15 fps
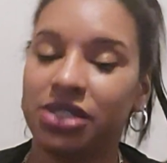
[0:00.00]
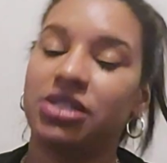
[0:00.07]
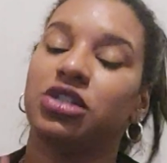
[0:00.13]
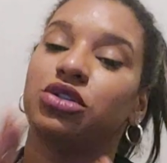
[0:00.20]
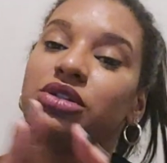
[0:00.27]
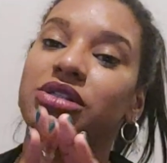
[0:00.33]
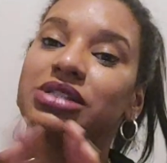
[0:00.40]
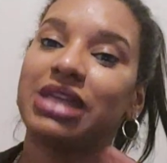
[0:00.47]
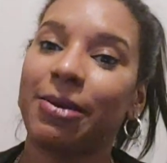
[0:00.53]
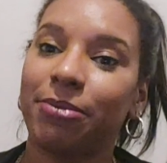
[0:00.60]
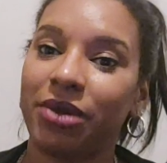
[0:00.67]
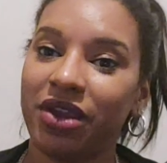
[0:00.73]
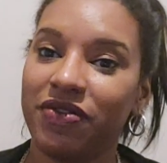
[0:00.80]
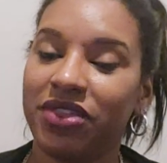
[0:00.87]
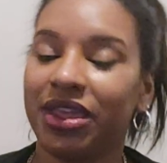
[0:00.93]
So
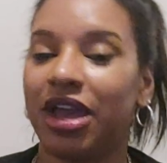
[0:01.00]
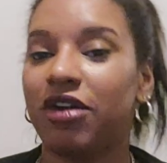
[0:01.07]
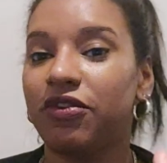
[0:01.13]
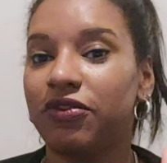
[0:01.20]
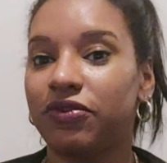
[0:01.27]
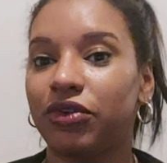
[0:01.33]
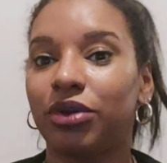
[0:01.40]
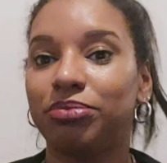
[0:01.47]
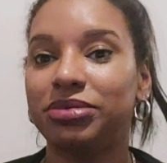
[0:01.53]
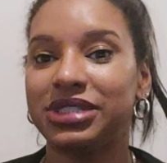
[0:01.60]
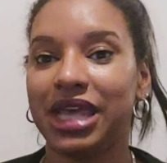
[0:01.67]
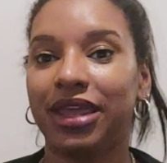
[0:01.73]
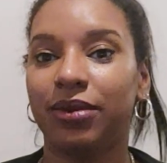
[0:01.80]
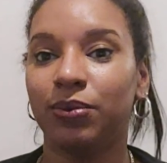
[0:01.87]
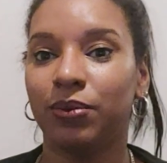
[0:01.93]
separate everything out from
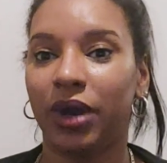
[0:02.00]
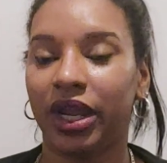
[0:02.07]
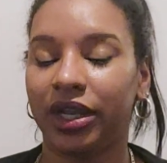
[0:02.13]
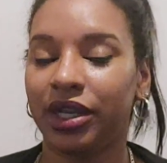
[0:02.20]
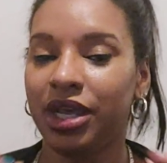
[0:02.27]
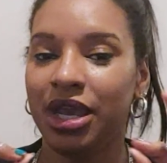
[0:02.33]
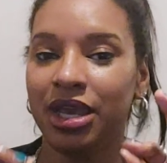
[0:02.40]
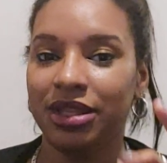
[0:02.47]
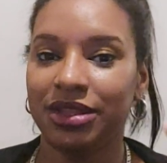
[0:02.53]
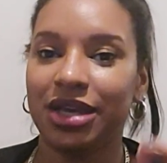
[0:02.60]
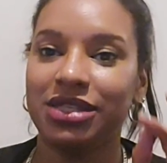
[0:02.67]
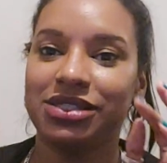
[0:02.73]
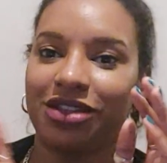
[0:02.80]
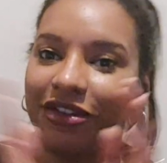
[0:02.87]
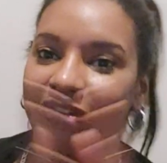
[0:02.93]
day one.
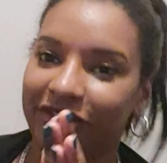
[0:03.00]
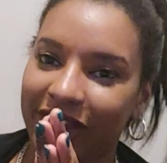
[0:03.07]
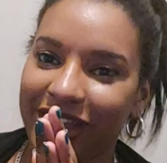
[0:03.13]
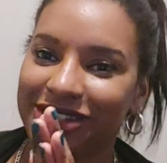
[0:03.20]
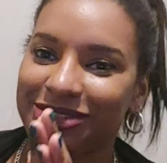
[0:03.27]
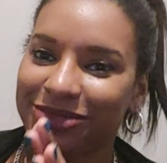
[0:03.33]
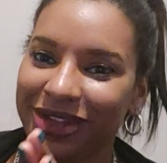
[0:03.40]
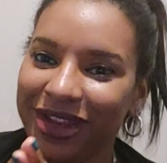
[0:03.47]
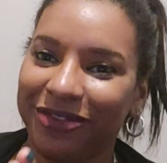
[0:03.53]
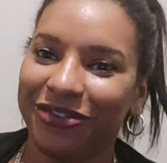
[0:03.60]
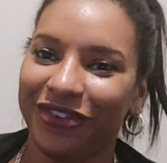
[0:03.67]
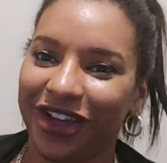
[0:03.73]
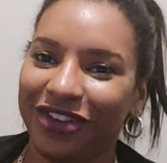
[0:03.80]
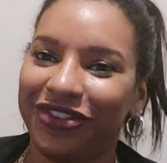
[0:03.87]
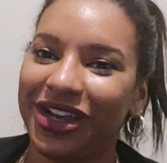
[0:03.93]
That's the first
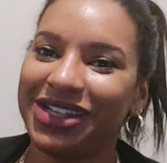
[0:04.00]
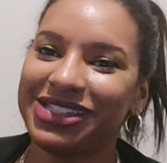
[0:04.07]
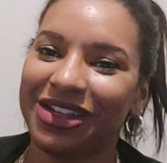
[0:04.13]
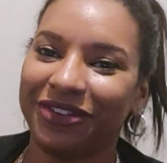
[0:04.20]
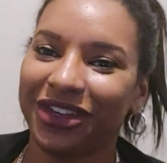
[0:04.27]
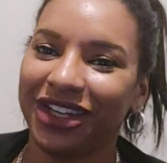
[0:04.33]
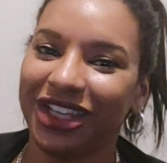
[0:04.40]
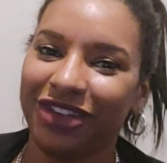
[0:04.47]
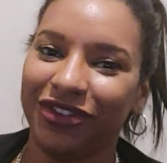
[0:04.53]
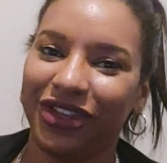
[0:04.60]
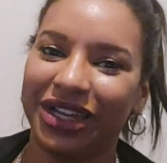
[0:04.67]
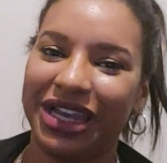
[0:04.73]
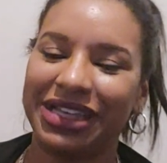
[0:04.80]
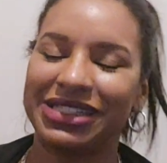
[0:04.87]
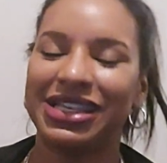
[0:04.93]
advice I'm going to give you
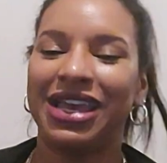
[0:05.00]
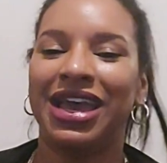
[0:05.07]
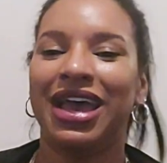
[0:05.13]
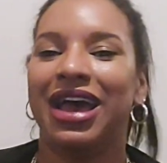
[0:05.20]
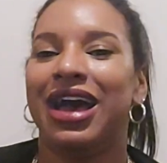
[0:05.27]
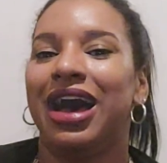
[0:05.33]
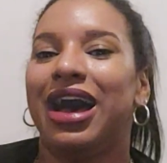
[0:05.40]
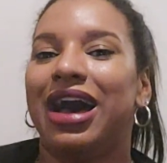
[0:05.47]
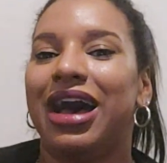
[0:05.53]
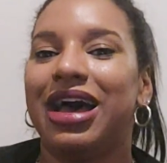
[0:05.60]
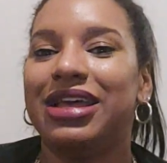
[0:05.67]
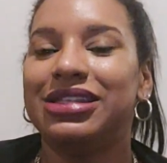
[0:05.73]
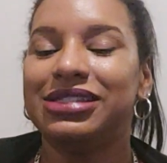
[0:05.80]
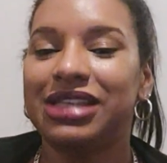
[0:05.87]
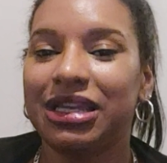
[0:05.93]
guys.
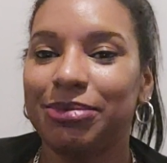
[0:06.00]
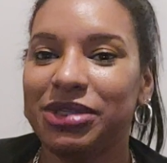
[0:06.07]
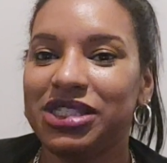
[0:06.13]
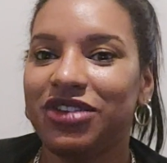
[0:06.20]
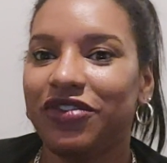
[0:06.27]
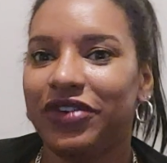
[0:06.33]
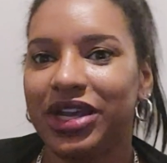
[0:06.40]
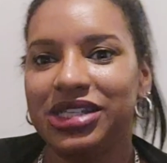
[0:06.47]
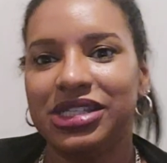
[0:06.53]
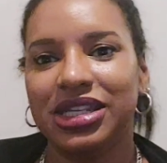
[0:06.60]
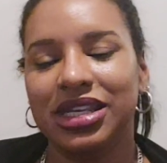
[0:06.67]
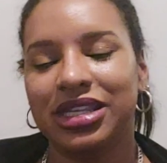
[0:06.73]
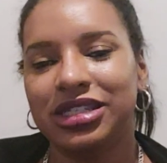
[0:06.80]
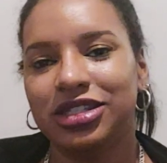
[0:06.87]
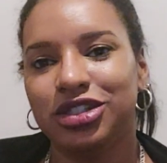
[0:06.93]
Second piece of advice
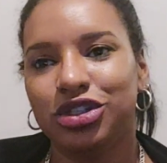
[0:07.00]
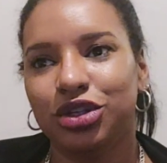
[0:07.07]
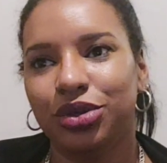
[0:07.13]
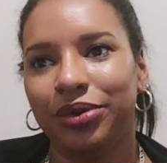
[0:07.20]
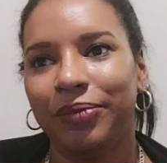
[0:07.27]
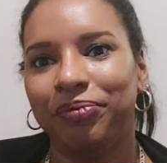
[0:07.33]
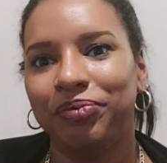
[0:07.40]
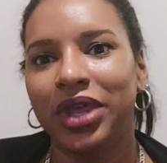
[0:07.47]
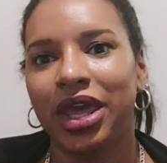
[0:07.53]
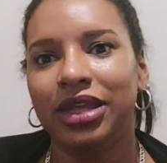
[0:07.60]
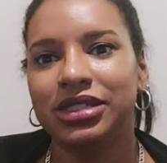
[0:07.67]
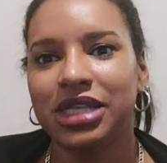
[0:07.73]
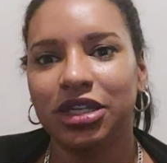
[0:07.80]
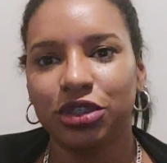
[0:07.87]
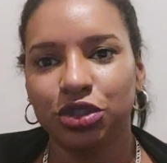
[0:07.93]
is to
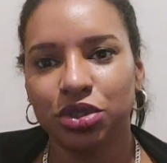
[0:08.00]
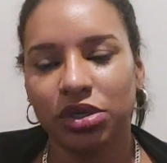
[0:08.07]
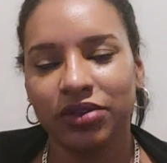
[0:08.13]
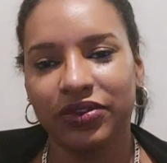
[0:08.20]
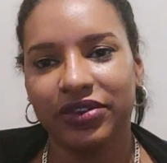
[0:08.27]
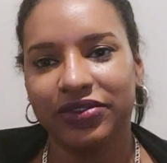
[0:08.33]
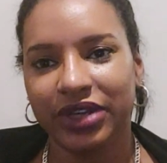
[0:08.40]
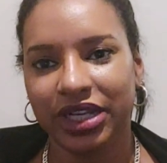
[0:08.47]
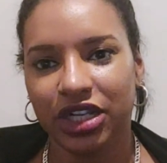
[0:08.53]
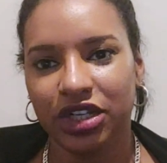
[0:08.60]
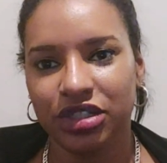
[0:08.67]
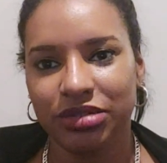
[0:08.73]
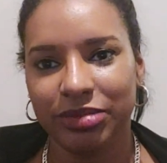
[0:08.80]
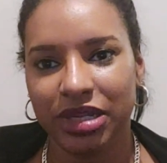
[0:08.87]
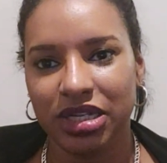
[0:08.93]
take control of your
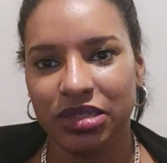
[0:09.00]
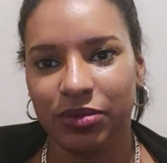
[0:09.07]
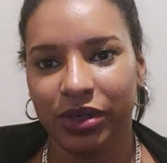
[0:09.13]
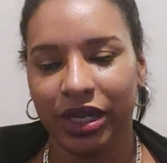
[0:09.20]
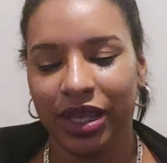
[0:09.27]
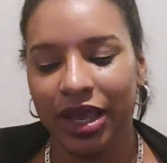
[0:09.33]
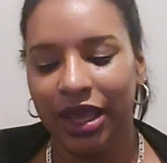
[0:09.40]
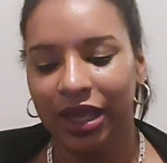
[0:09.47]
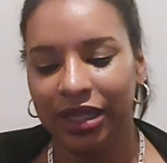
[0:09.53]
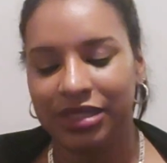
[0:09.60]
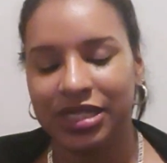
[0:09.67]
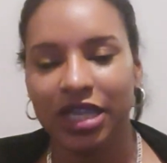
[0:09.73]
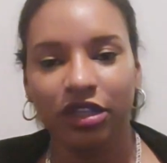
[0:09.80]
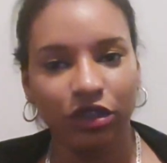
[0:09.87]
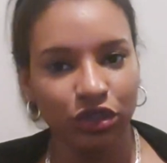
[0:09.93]
financial management.
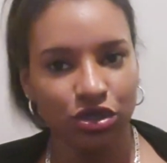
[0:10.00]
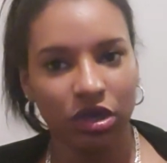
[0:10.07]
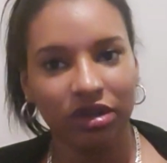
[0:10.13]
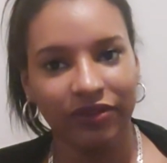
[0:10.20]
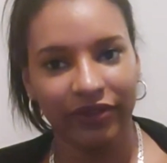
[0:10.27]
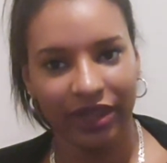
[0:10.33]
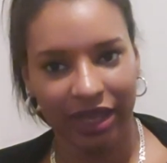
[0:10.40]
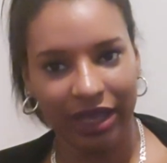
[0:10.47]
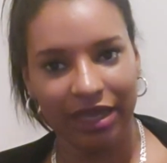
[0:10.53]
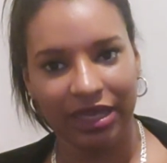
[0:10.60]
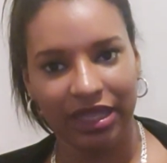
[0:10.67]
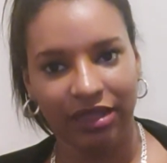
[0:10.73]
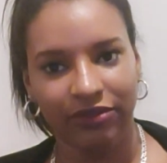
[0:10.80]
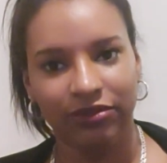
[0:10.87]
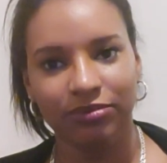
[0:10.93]
Take control of it
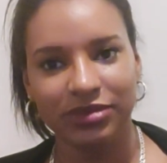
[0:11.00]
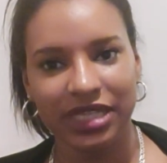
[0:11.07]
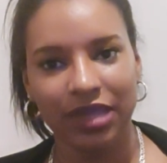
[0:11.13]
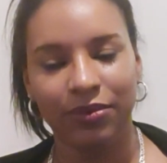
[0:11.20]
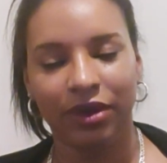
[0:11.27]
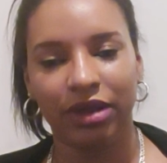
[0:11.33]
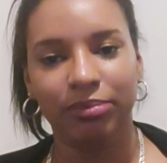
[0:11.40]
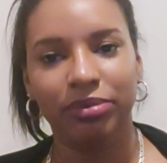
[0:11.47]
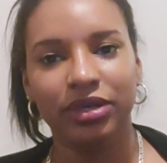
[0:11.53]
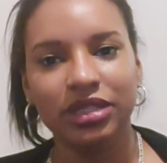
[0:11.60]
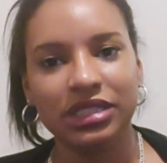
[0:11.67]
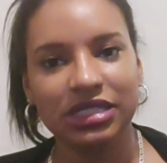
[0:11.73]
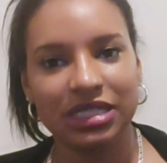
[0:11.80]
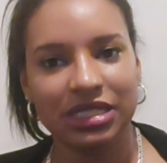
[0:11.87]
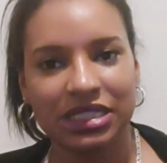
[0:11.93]
early, from day one. Put
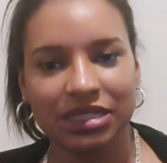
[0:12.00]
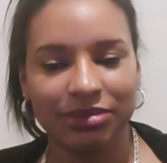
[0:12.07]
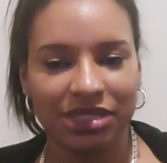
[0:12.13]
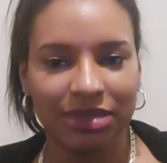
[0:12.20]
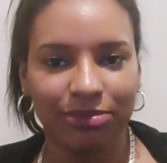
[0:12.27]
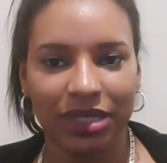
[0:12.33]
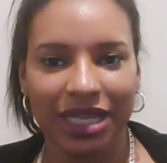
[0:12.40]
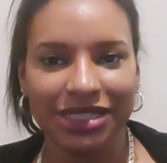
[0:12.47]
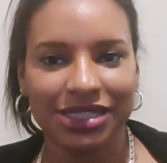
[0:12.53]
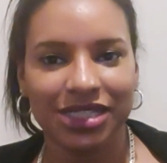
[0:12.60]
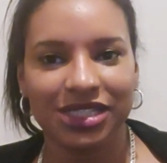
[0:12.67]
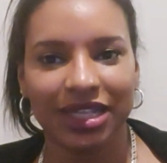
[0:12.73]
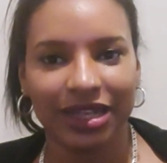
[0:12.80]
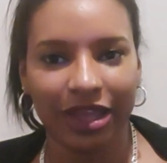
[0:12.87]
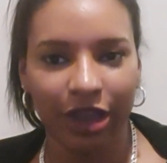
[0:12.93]
systems in place
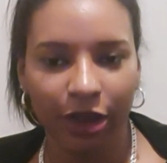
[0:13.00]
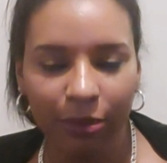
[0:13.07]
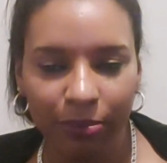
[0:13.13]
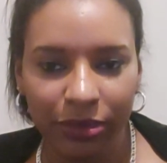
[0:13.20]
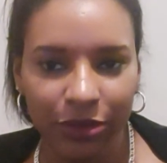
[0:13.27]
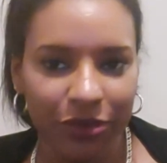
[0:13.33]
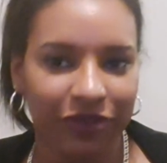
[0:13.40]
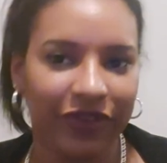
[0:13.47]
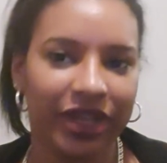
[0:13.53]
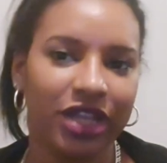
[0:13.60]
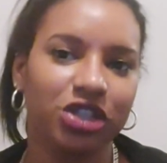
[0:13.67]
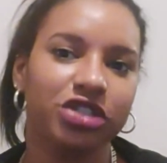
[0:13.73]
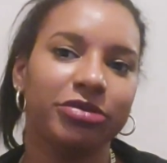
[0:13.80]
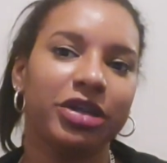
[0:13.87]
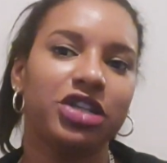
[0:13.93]
that's going to help you with
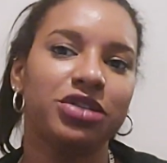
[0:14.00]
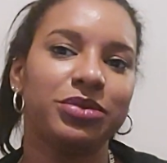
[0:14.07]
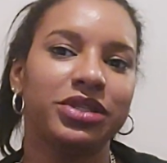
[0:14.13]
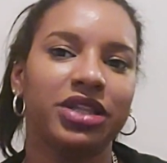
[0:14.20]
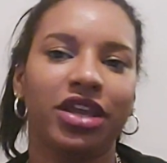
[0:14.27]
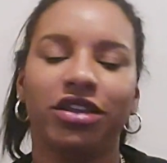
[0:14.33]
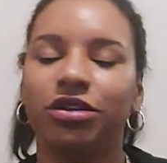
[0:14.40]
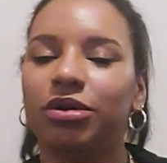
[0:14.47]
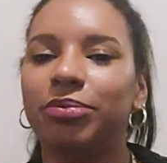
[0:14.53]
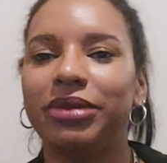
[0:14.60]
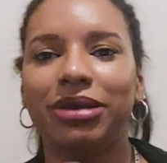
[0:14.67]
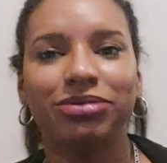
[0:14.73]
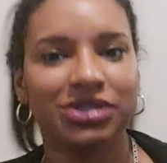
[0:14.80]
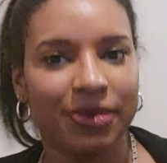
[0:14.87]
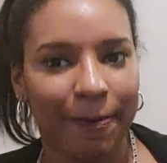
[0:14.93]
financial management that you'll be
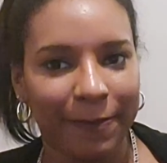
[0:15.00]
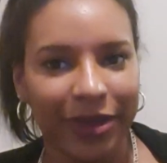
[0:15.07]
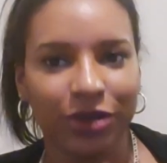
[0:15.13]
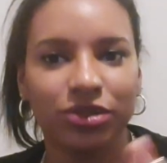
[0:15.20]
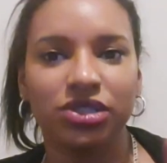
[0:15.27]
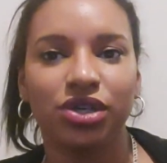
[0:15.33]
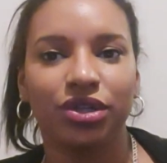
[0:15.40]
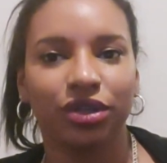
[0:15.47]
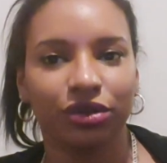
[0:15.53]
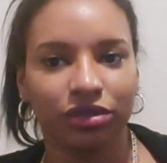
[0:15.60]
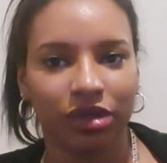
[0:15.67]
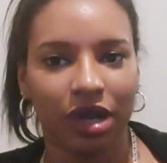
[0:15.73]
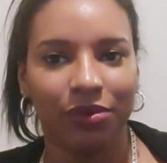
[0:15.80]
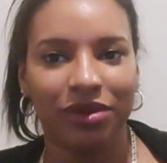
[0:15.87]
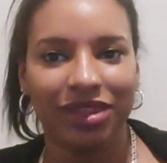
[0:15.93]
able to build on and
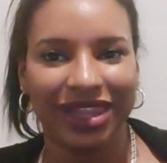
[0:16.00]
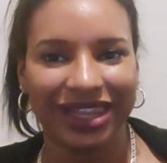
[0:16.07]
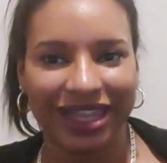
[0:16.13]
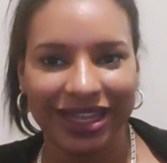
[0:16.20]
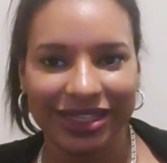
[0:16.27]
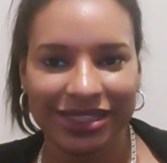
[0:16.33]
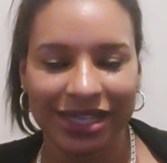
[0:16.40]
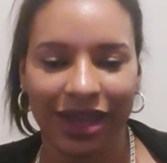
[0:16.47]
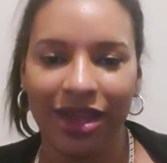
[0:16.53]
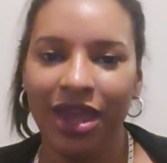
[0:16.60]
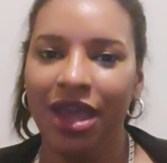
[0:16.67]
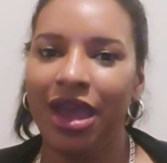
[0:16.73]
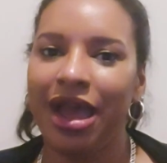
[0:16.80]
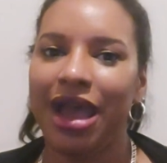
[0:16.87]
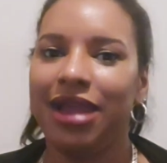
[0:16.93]
grow with later.
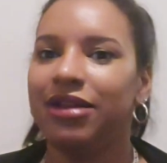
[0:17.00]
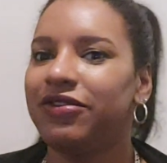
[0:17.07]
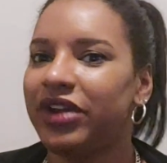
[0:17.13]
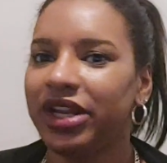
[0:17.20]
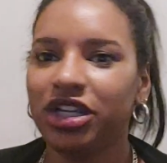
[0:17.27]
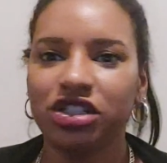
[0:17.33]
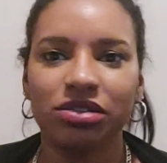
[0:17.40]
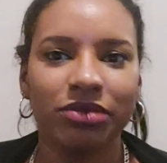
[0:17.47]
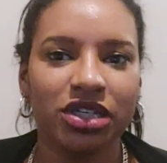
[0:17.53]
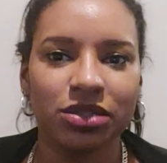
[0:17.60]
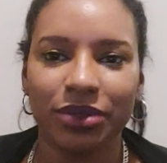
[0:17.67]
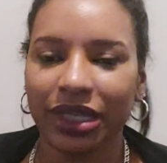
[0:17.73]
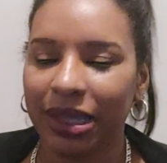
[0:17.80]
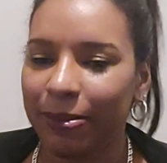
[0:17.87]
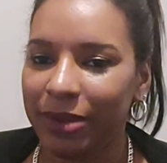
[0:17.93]
And financial
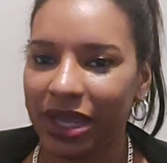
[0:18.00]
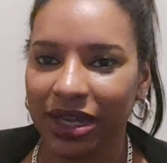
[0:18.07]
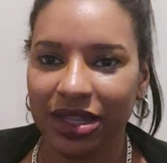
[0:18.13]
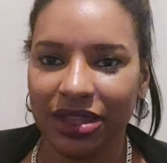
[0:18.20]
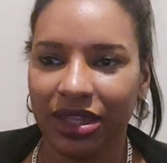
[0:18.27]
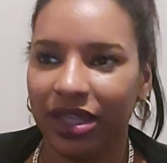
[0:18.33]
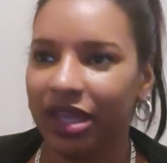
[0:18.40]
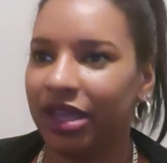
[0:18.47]
management can be anything.